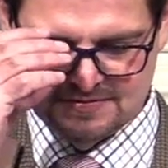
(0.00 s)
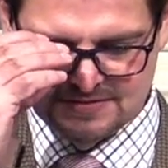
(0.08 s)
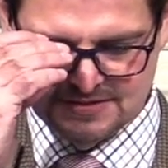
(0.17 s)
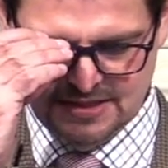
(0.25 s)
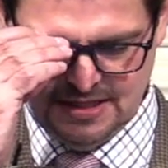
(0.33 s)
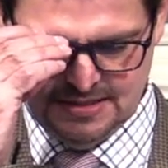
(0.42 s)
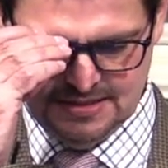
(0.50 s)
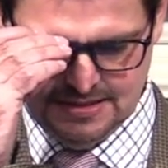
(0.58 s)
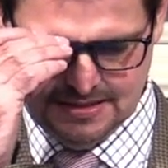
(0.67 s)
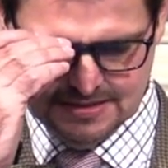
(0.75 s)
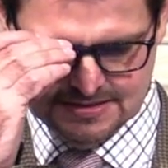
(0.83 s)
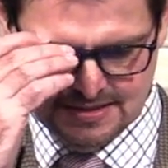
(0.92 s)
In verse
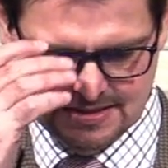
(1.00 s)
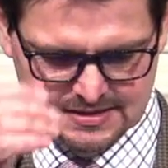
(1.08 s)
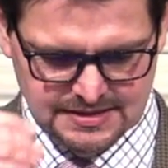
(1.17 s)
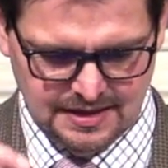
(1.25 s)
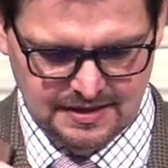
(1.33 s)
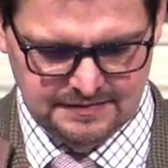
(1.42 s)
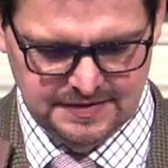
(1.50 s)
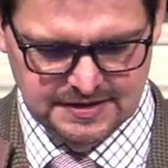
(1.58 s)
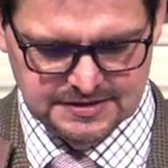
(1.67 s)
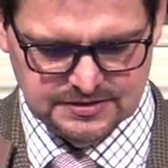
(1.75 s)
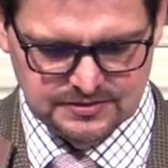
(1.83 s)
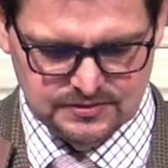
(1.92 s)
18, it says, Of
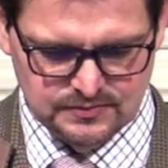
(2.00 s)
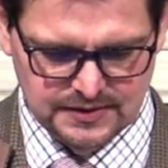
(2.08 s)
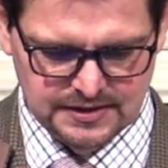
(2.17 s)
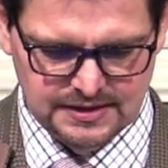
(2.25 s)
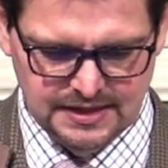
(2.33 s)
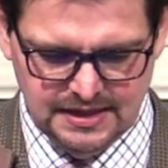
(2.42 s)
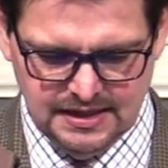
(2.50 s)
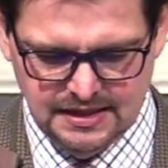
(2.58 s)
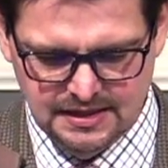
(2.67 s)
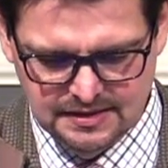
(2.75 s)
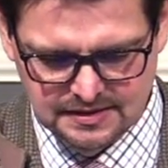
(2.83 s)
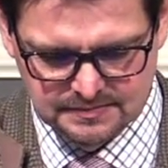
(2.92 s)
his own will,
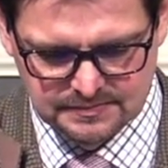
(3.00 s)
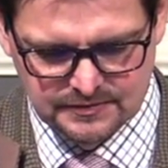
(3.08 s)
he,